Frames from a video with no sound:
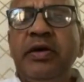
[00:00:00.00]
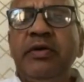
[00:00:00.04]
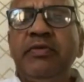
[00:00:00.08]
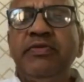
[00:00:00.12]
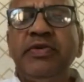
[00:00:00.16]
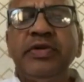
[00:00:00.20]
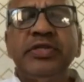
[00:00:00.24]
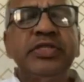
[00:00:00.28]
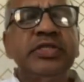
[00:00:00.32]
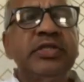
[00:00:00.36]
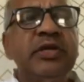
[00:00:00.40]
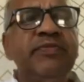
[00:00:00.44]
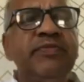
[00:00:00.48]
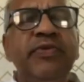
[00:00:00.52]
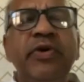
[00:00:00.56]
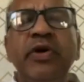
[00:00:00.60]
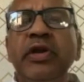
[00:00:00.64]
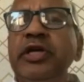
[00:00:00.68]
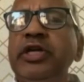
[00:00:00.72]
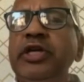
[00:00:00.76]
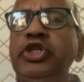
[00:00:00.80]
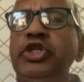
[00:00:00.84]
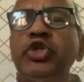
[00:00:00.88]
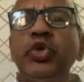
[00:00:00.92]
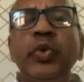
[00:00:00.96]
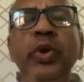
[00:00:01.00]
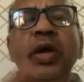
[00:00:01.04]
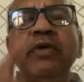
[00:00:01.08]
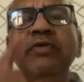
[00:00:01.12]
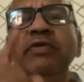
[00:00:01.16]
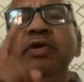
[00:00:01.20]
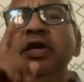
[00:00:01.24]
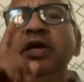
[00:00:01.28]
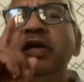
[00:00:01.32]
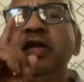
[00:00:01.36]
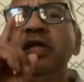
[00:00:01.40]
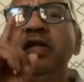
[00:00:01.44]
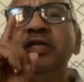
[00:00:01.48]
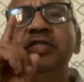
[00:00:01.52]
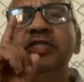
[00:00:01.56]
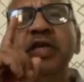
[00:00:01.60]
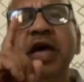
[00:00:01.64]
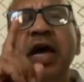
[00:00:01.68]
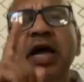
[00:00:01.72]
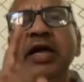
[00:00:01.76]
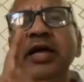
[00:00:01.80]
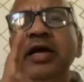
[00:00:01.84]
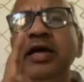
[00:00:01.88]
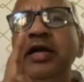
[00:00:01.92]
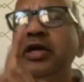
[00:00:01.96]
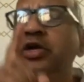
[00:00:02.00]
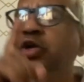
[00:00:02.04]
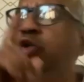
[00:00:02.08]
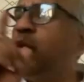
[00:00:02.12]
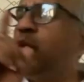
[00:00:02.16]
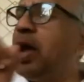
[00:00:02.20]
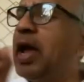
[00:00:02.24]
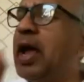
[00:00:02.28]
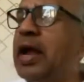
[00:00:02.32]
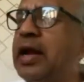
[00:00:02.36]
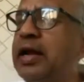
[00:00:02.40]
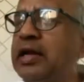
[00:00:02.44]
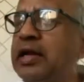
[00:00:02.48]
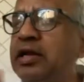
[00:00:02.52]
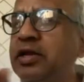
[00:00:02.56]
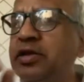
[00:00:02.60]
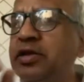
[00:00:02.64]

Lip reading: First of all, he should have a desire to act.